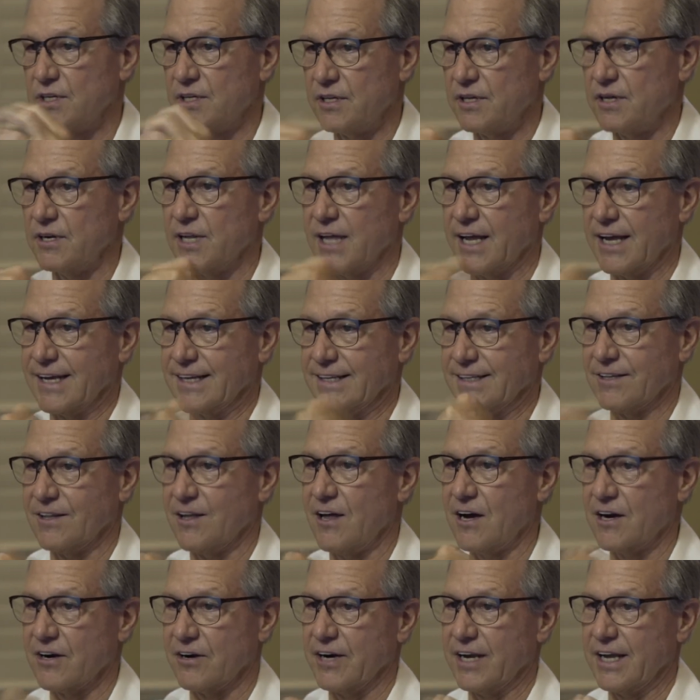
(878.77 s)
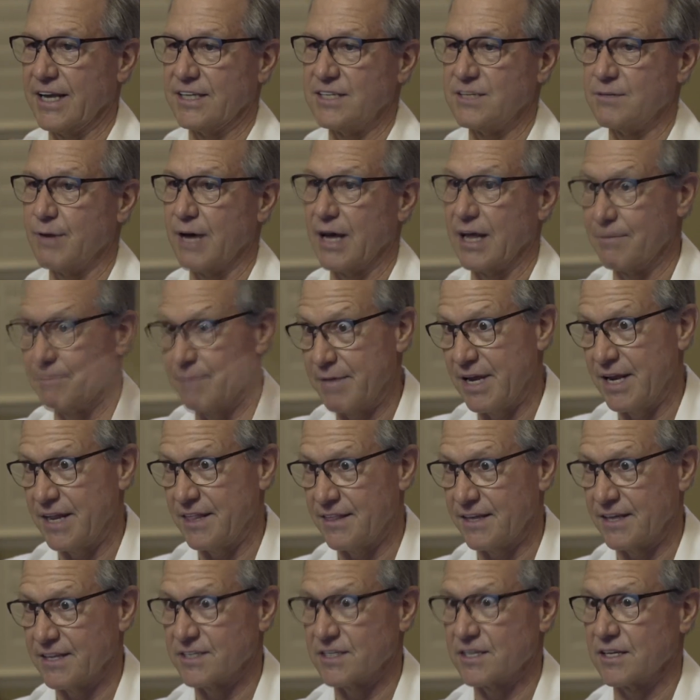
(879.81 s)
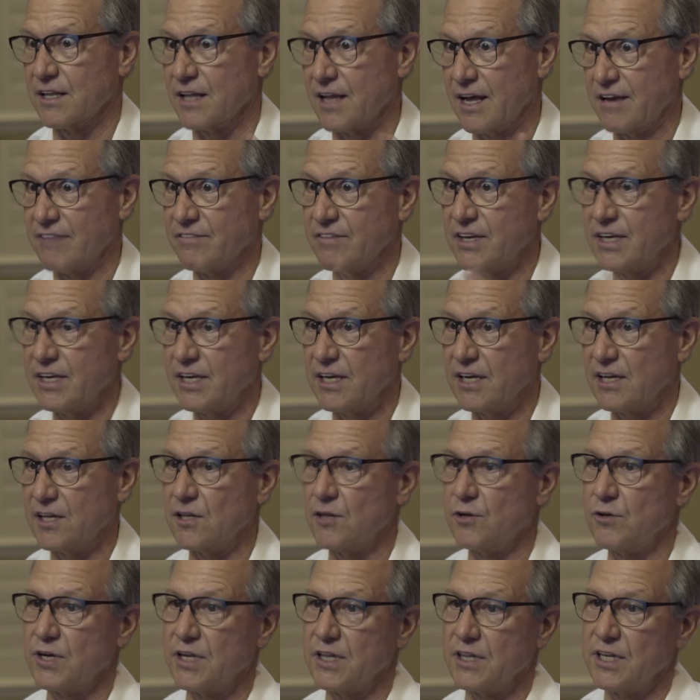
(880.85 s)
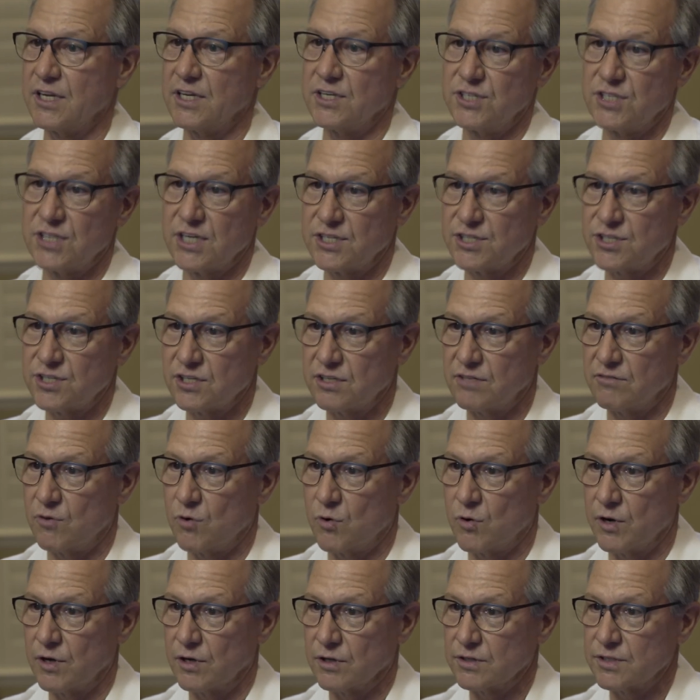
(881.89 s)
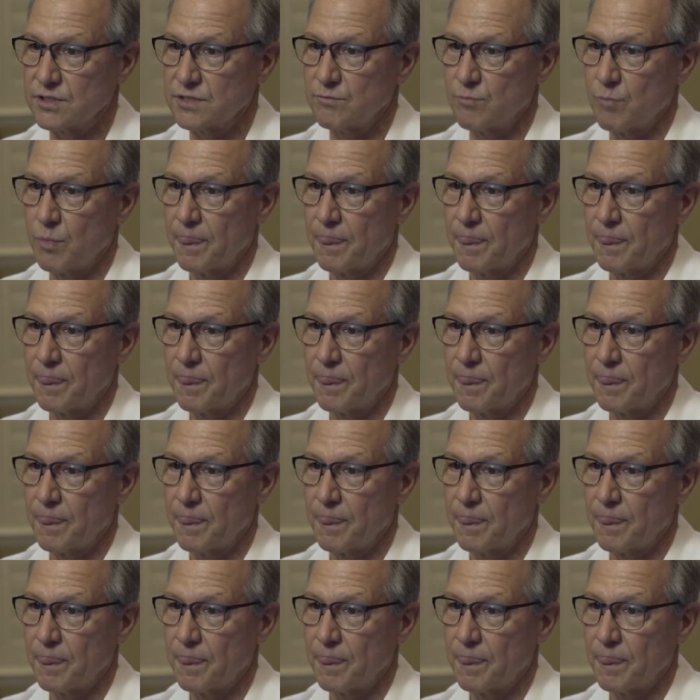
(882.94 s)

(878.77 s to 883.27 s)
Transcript: They're like loggerheads about many things in life, including the ingestion of oils.